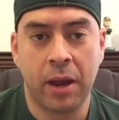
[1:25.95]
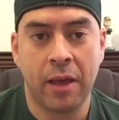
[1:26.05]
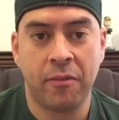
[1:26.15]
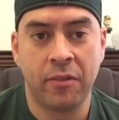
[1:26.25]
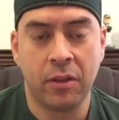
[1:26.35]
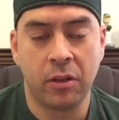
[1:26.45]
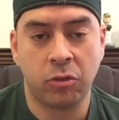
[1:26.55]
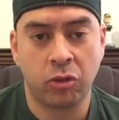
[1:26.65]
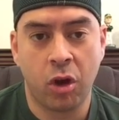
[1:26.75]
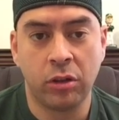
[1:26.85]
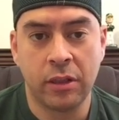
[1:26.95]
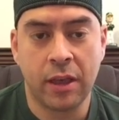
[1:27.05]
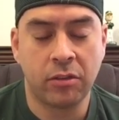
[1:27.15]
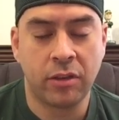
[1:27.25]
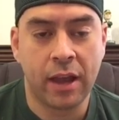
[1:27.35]
but I feel strongly
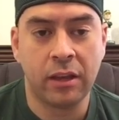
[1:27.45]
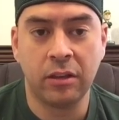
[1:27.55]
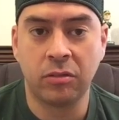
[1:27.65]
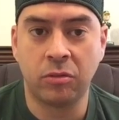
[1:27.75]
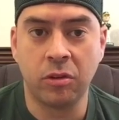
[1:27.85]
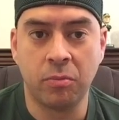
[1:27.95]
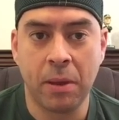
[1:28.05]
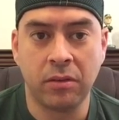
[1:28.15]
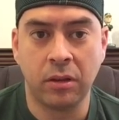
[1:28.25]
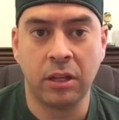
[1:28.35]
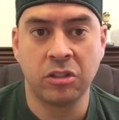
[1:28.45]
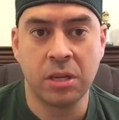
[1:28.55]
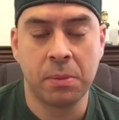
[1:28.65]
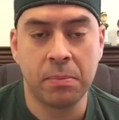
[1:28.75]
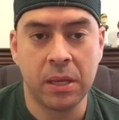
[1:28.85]
that stacking is just basically a
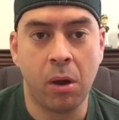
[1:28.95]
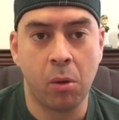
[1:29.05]
GPP